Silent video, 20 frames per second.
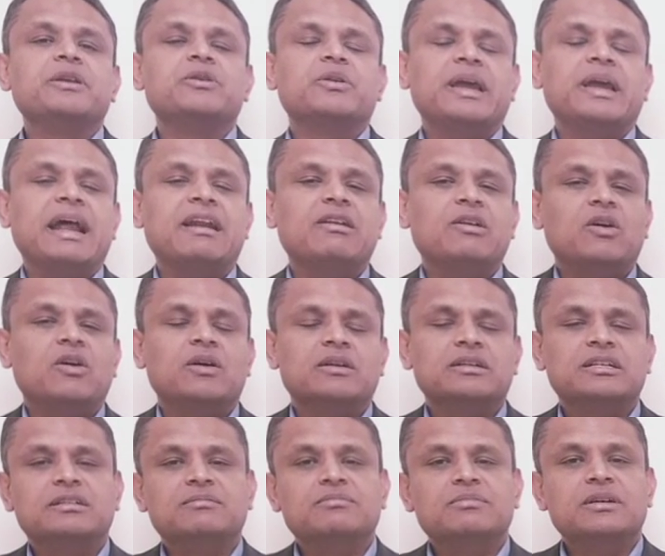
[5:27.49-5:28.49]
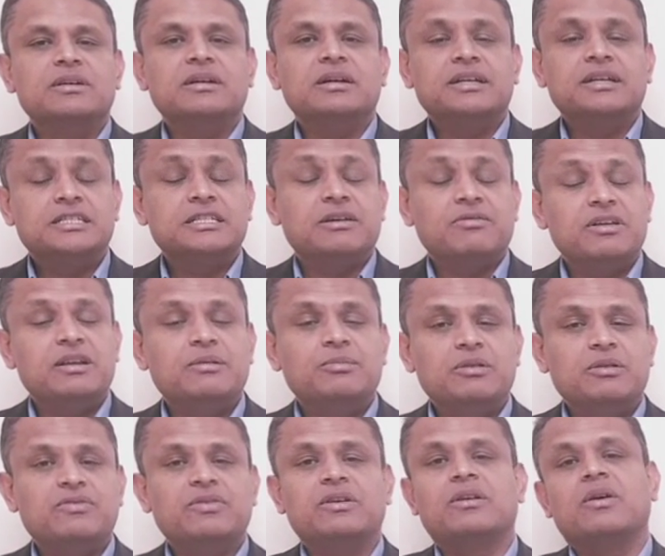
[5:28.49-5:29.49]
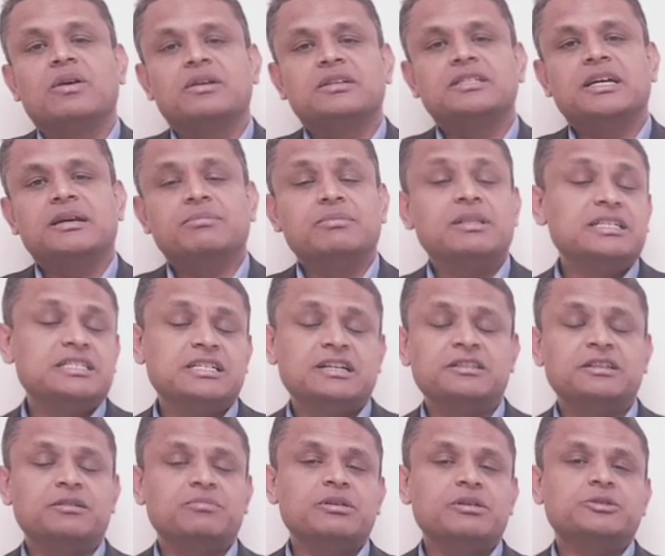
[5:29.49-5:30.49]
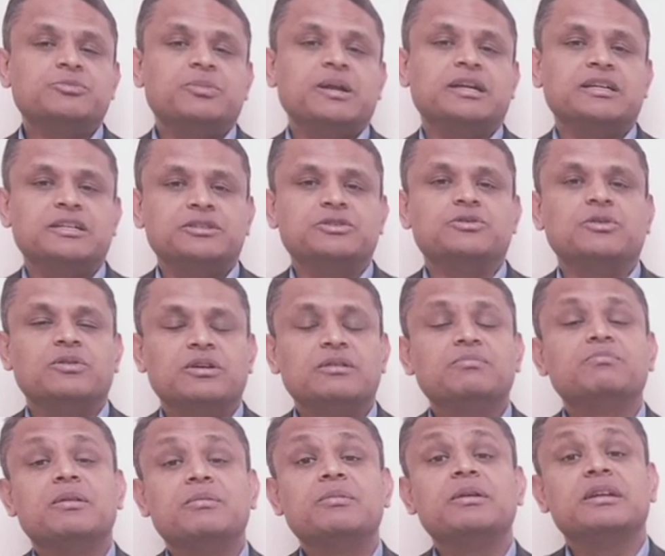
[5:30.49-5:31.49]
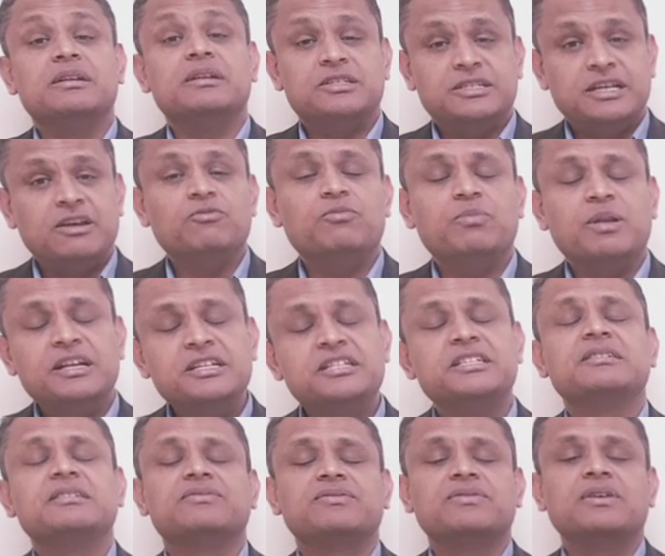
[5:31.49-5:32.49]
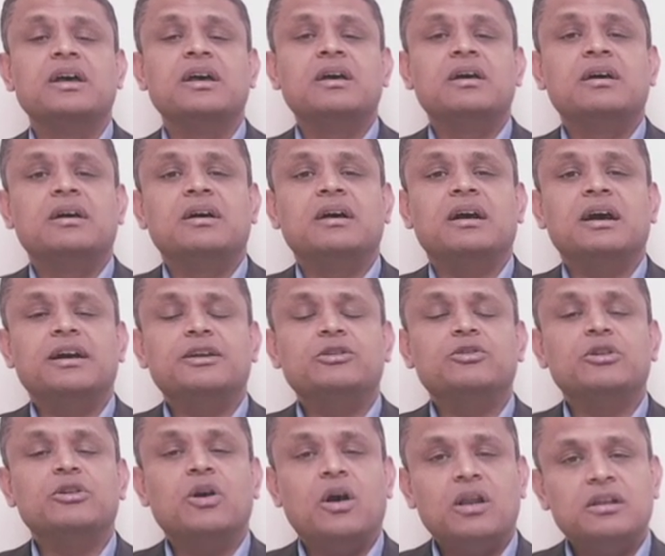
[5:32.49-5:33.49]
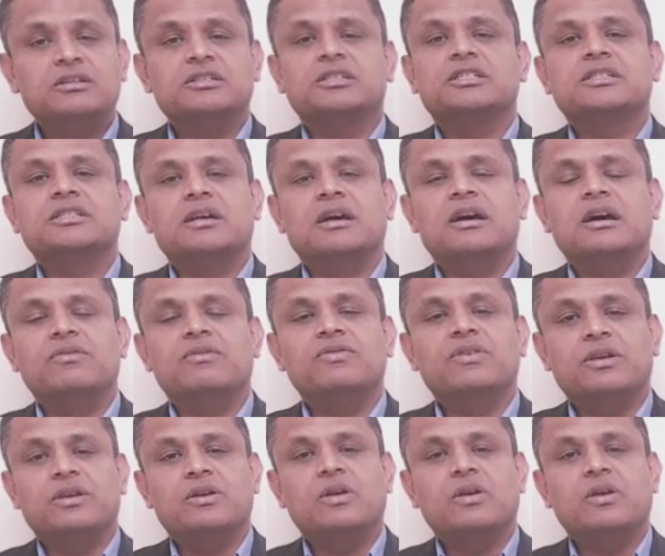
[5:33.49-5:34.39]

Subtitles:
cataloged, and it's available for a long time. That's another best practice you could implement and save plenty of, dollars for your